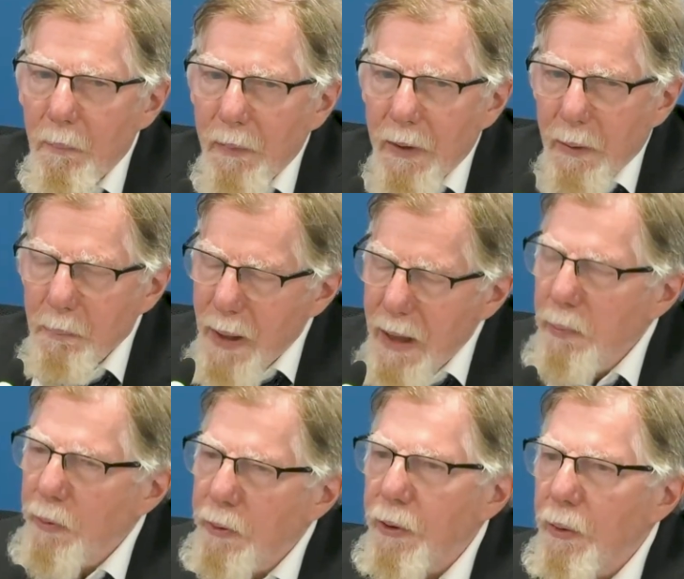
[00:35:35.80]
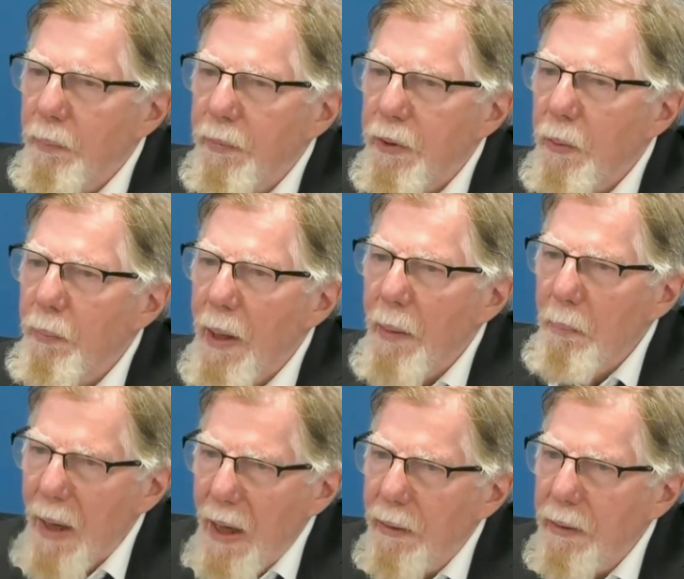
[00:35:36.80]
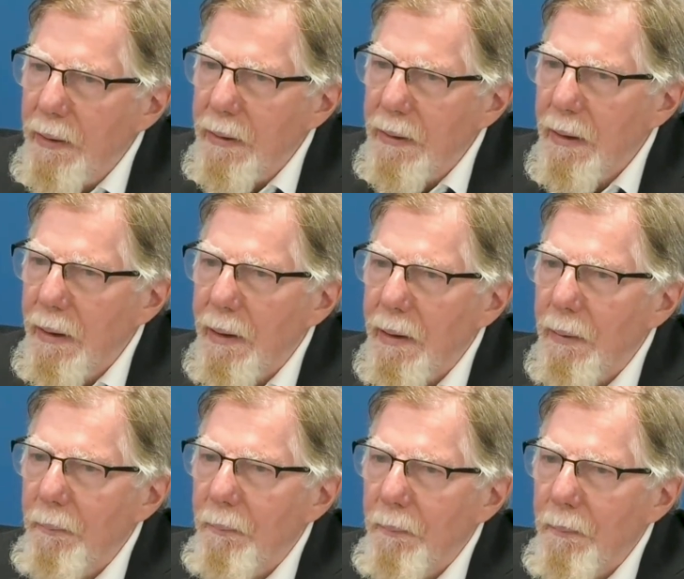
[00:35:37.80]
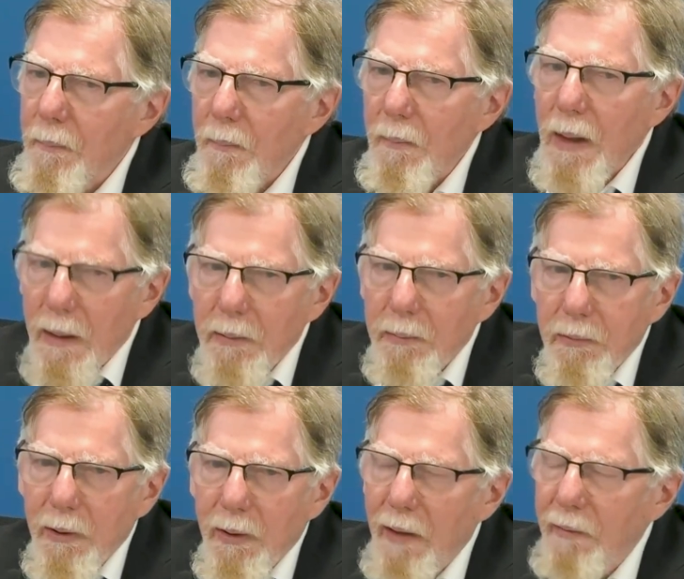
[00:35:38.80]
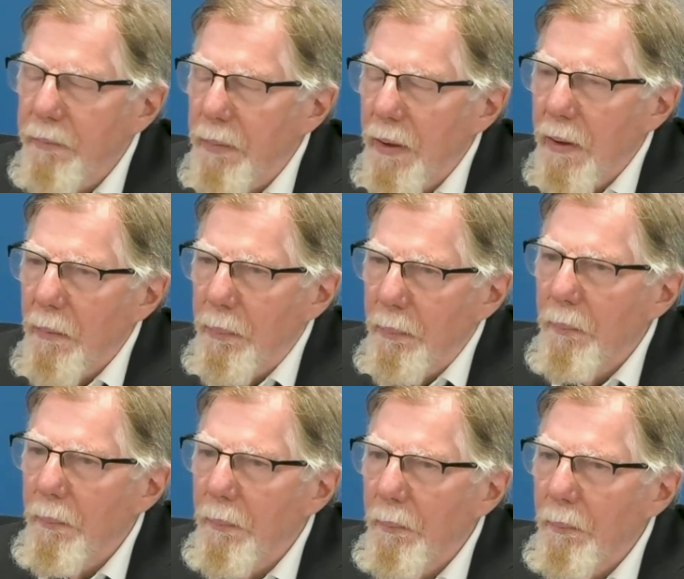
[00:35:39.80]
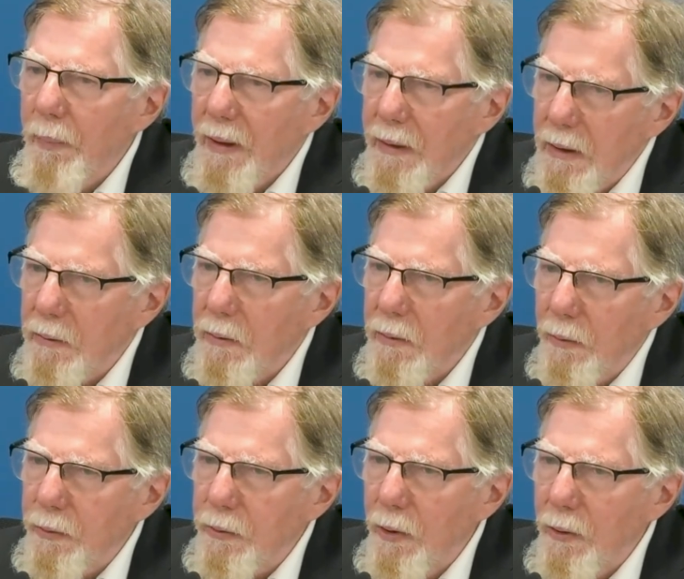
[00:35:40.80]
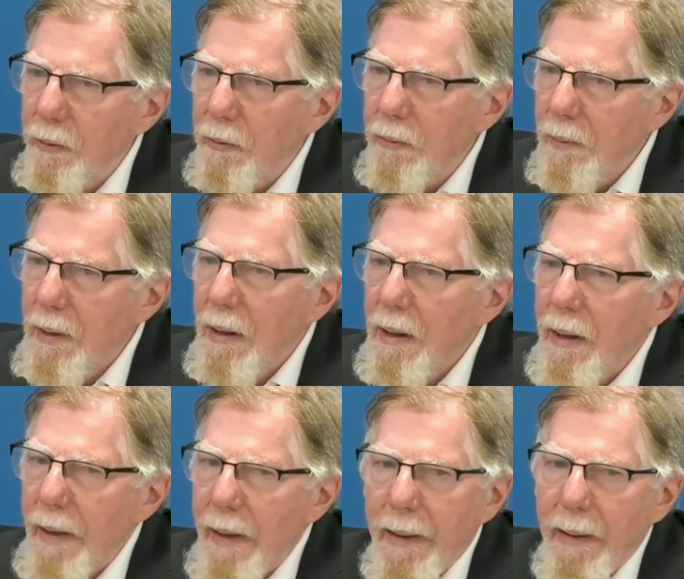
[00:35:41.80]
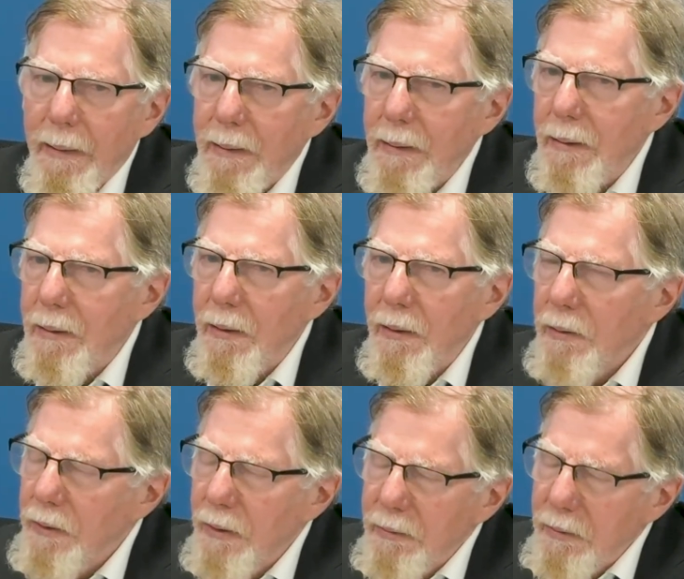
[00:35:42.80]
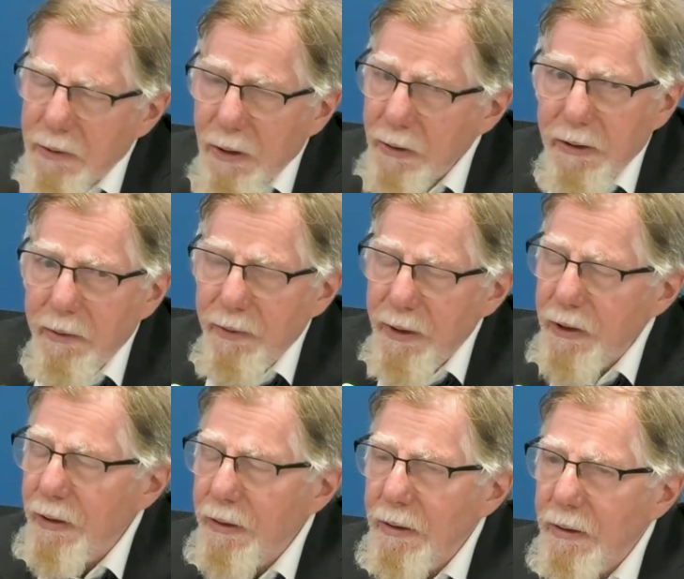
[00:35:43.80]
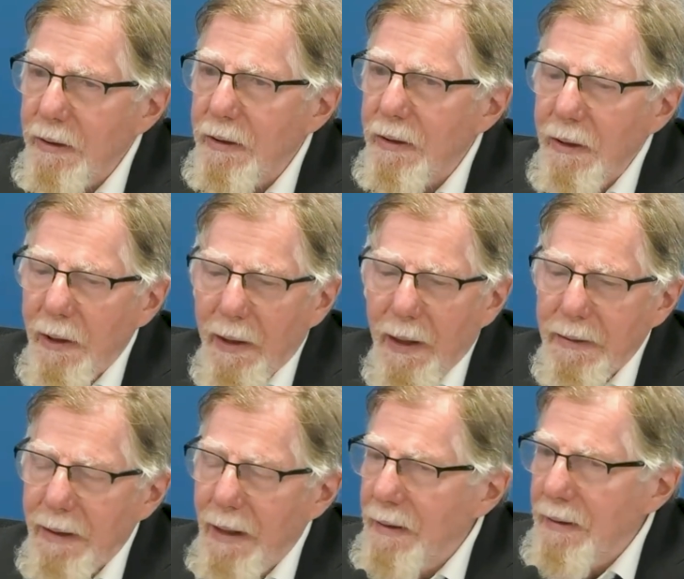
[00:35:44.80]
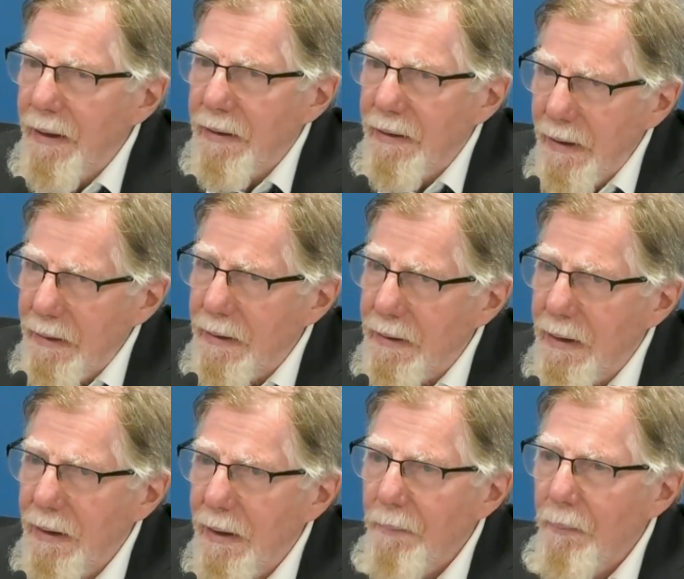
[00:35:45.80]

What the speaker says: that people should be empowered to have political control, and such divisions as exist